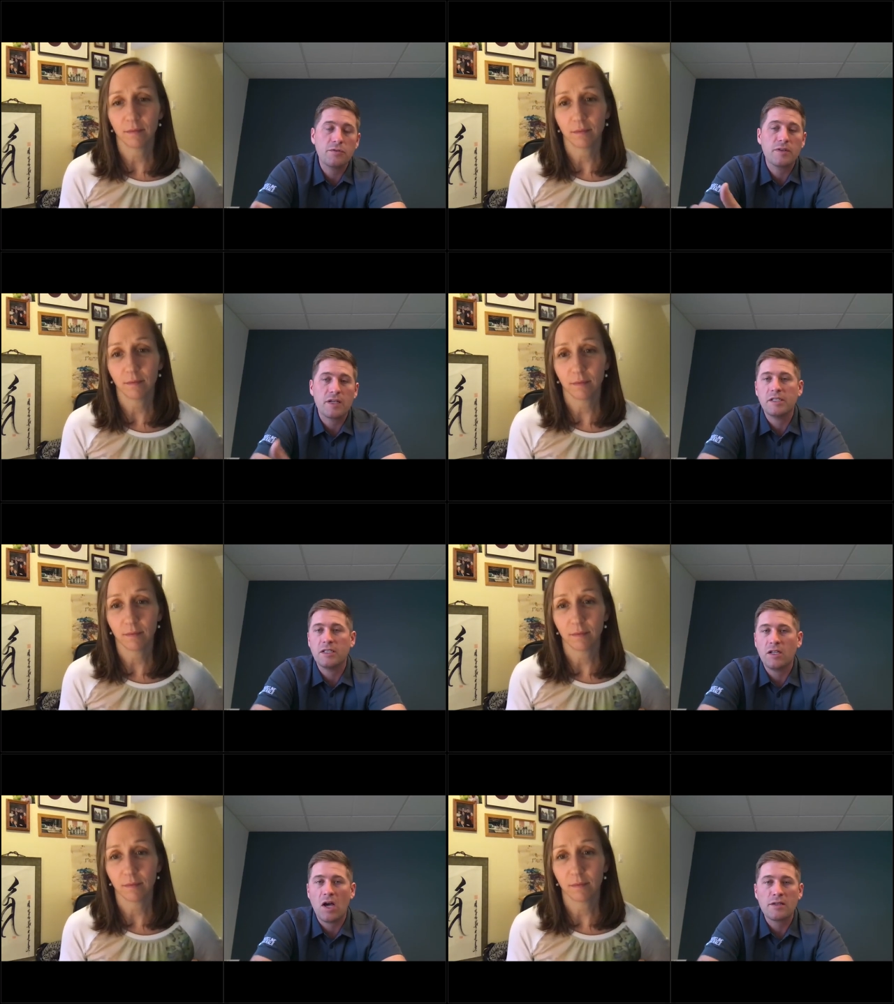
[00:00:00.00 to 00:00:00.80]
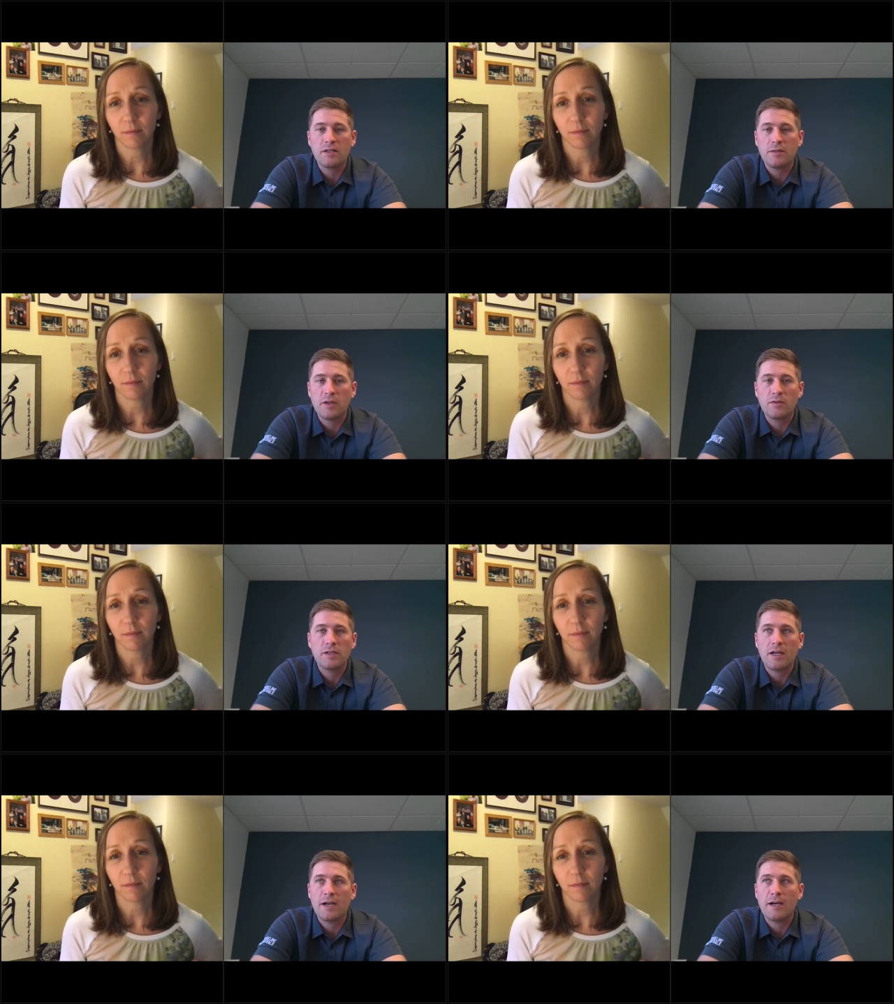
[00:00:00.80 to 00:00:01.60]
Speaker 1: was actually lost at about
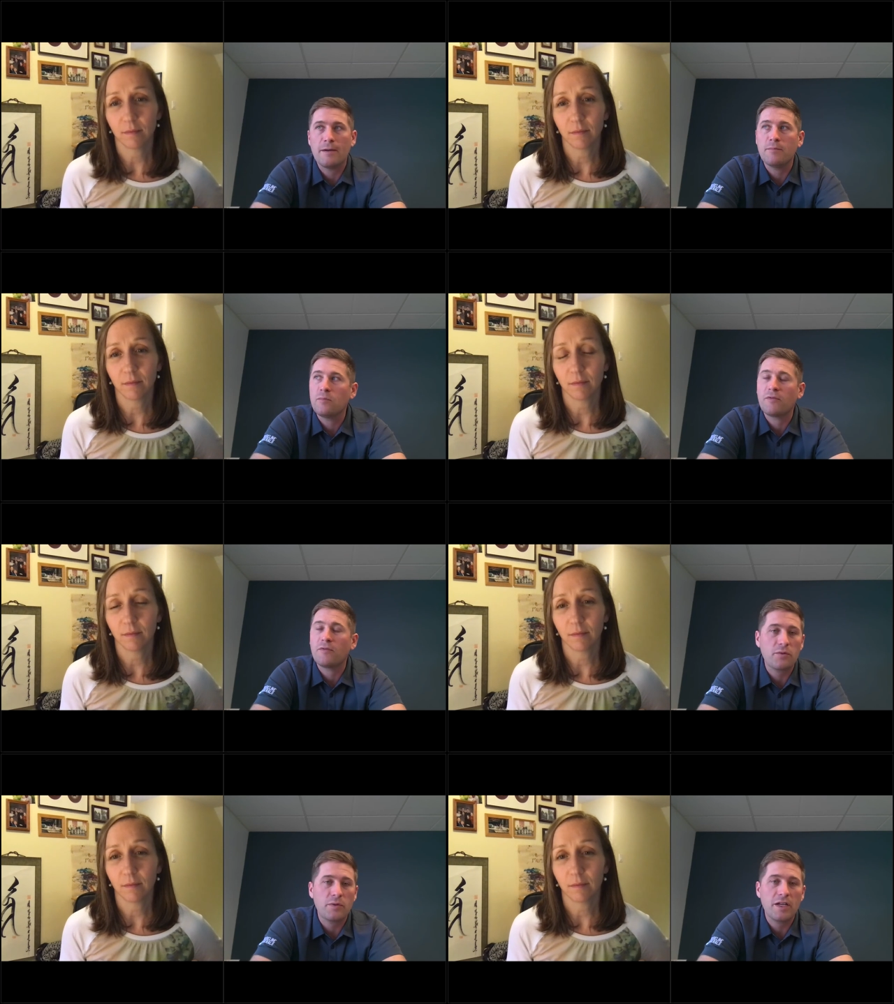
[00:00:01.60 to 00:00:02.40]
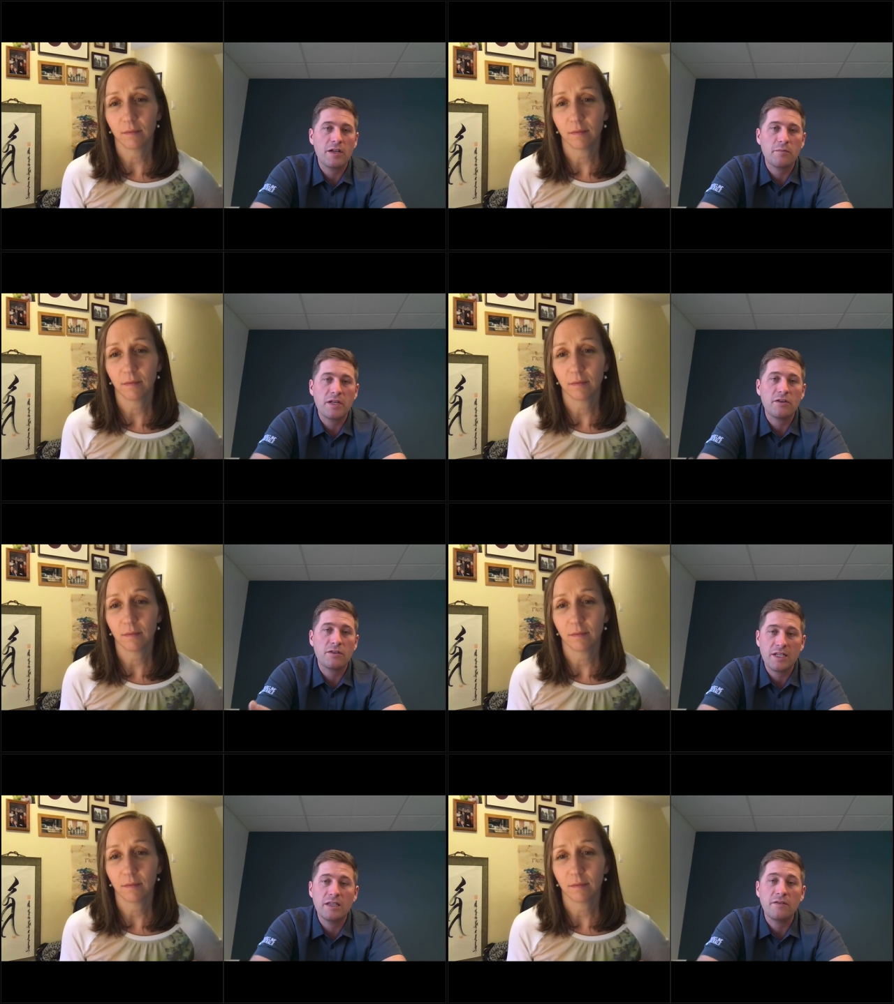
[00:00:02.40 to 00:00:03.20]
um, roughly 300 meters
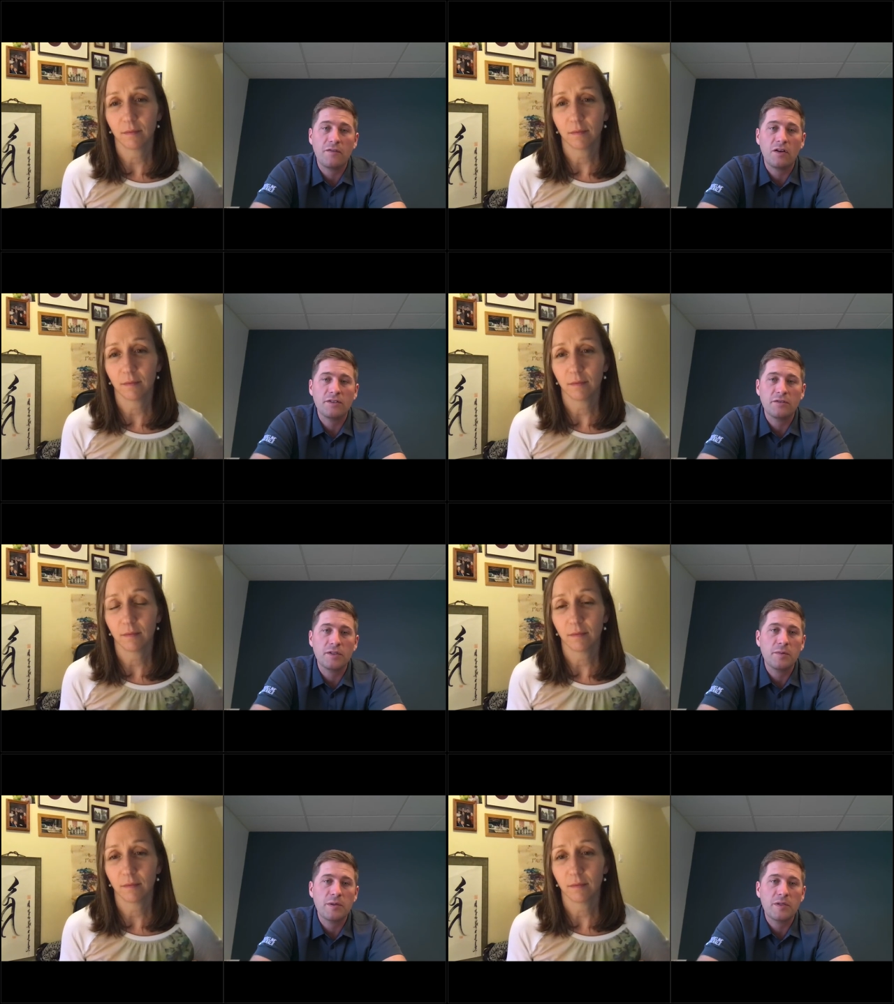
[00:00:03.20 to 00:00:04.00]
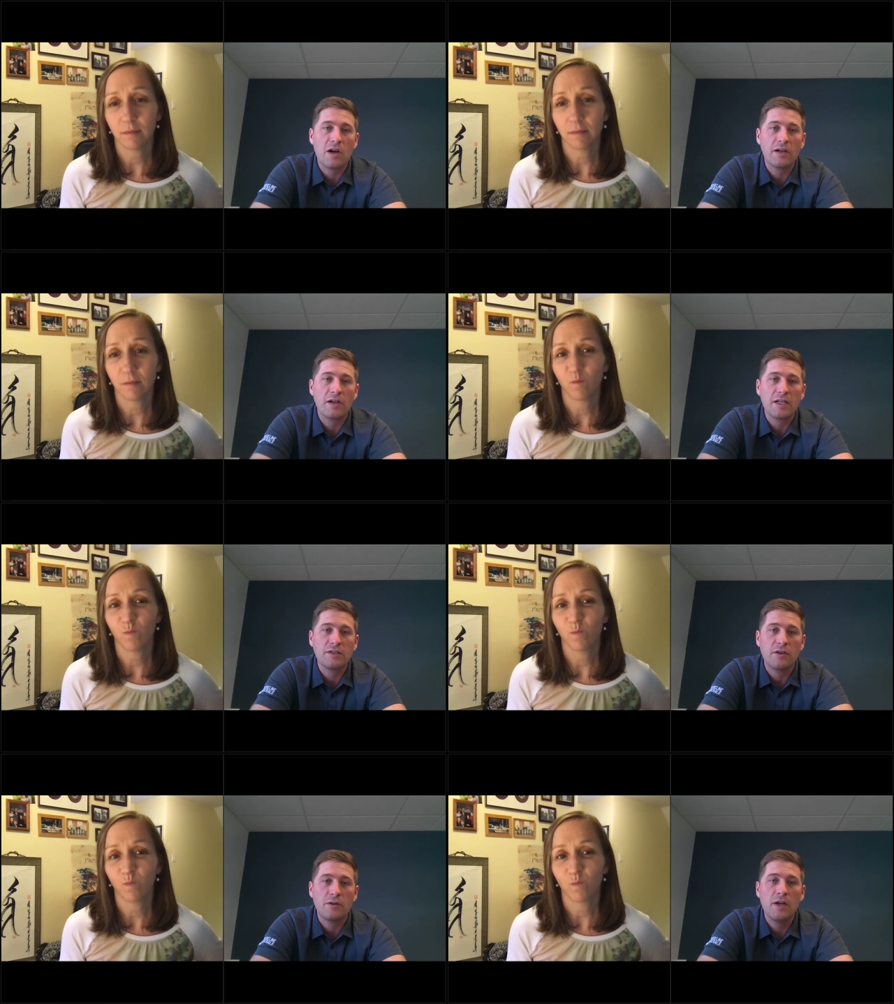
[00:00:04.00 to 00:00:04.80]
in the fault zone that we were targeting.
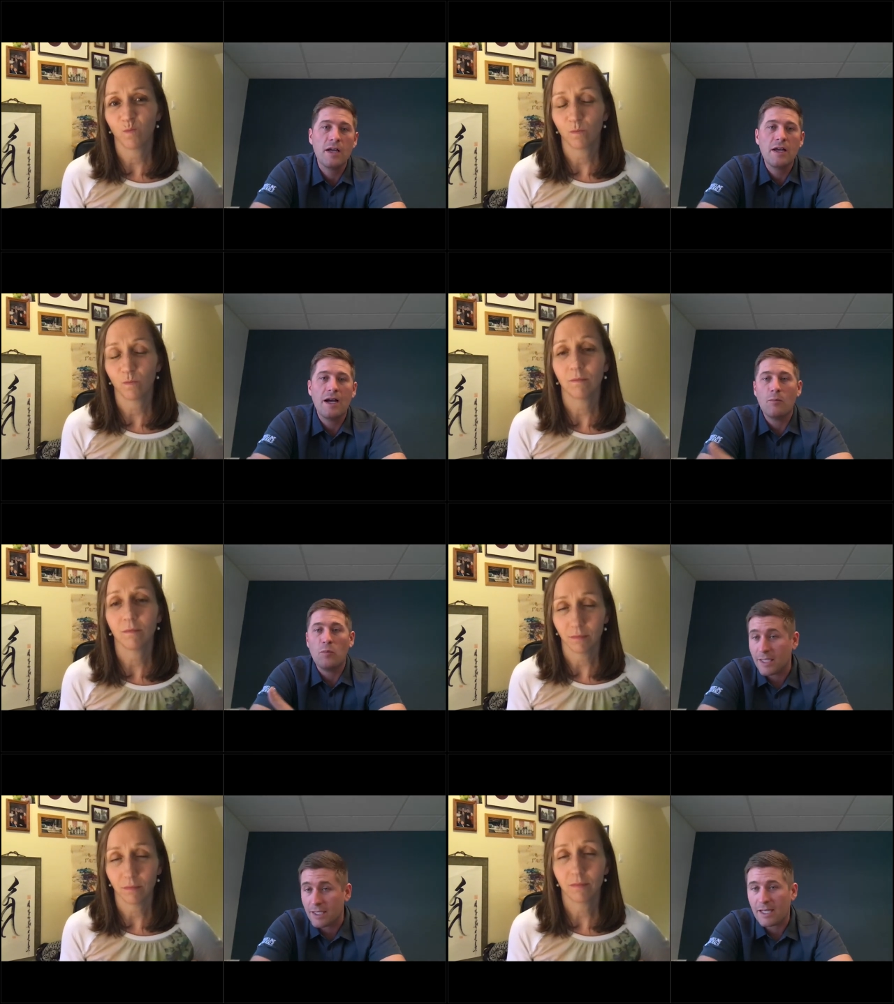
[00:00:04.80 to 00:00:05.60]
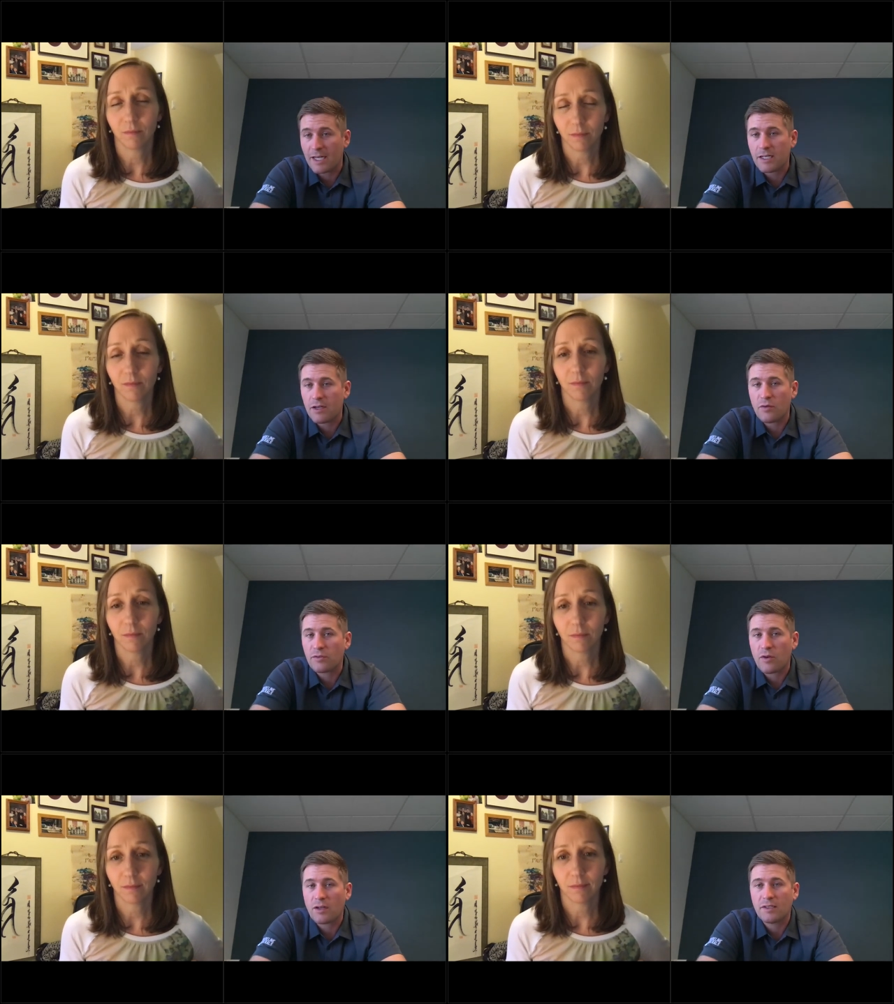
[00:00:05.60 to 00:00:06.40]
So um, we didn't get into
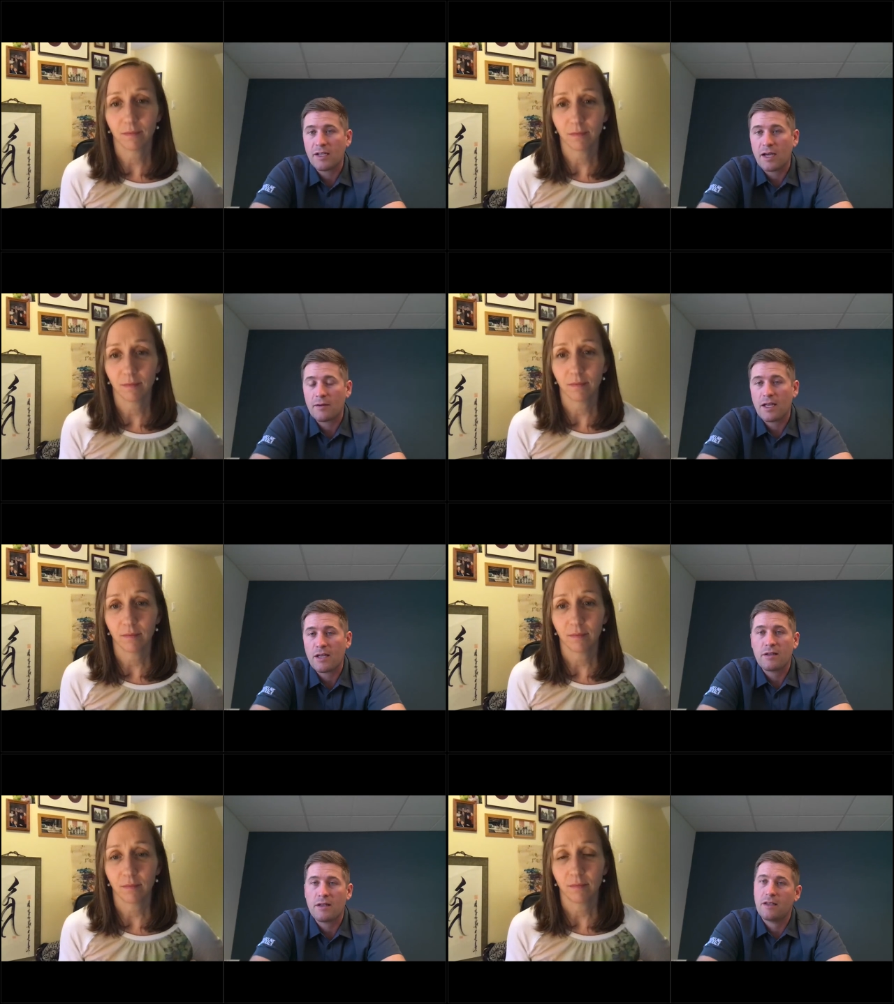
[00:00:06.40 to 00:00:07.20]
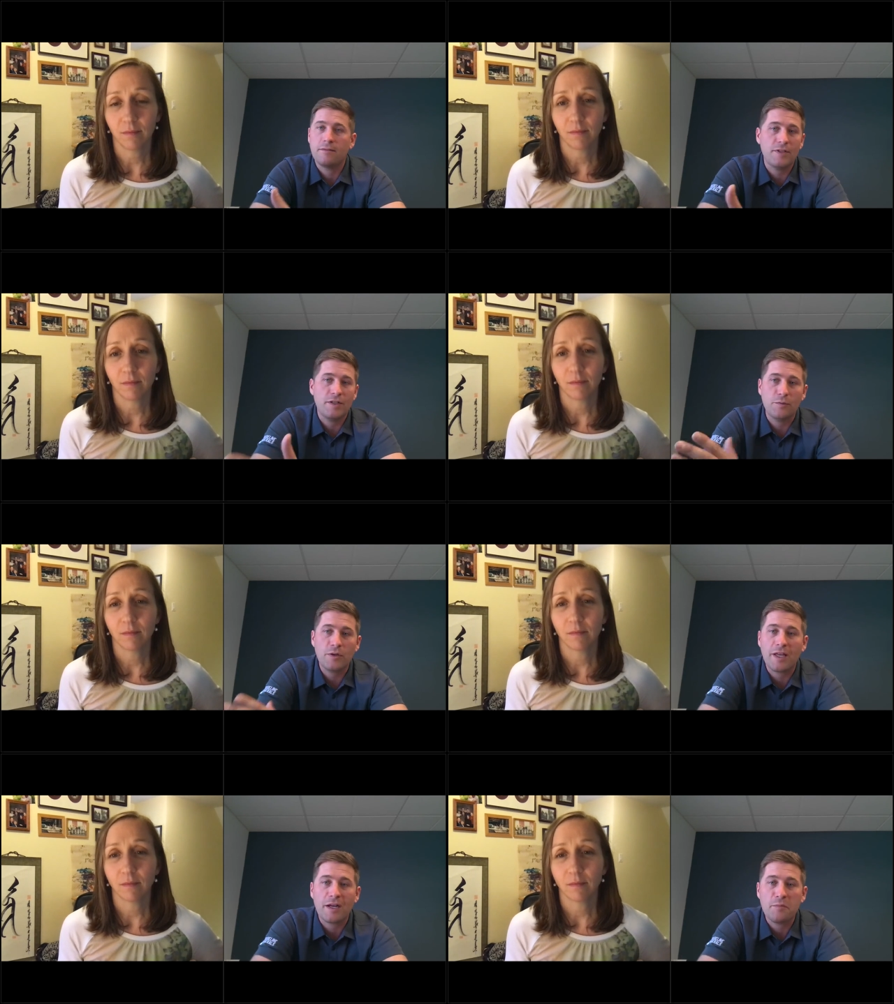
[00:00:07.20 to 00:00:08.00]
host rocks in that case, and you know we
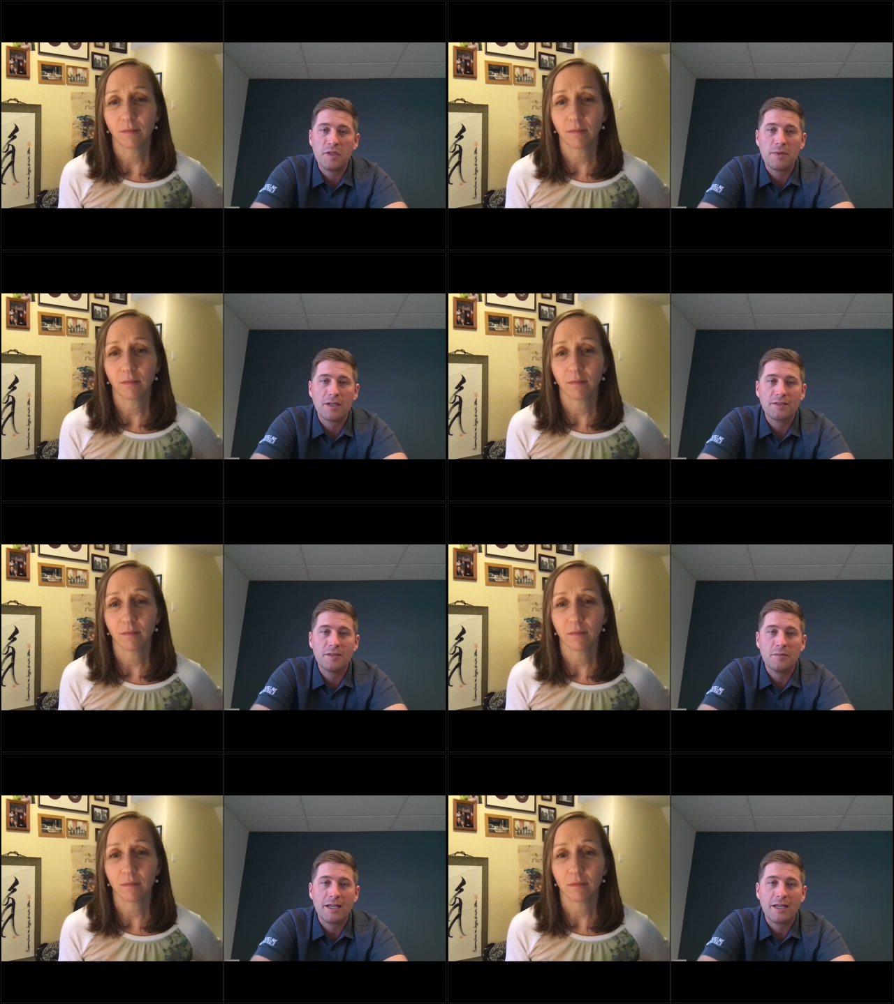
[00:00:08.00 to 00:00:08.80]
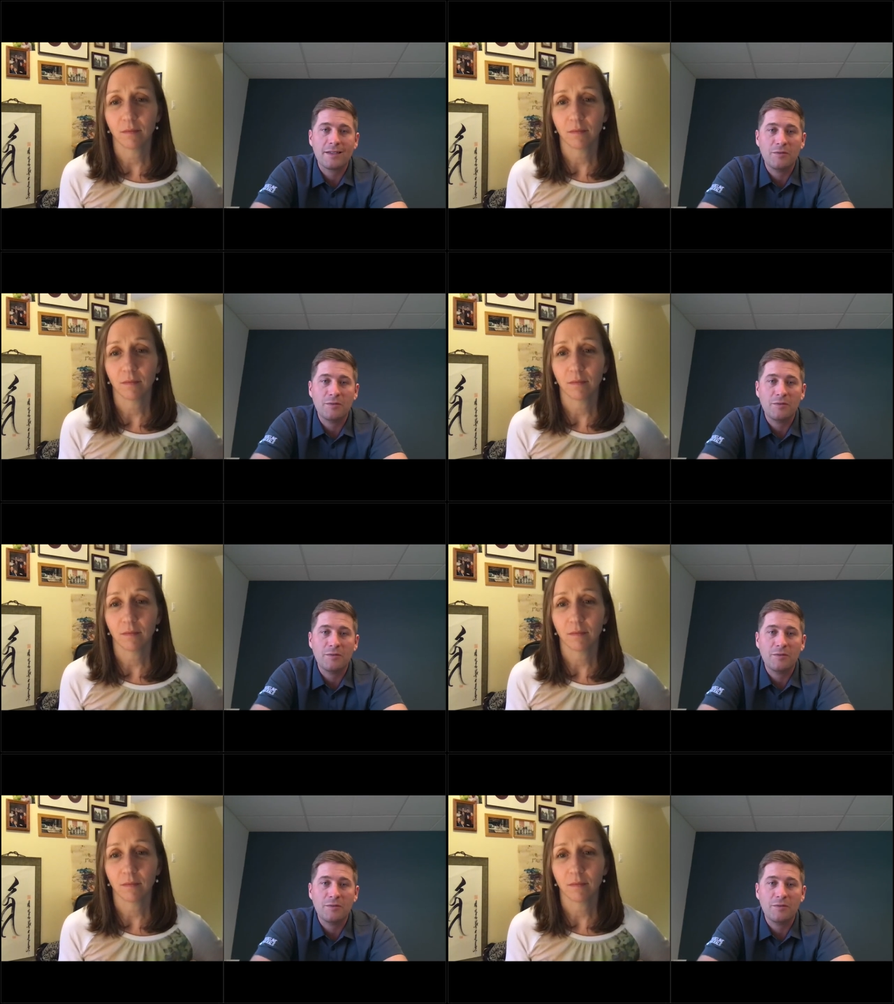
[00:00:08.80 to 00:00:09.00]
only had a million bucks in the bank.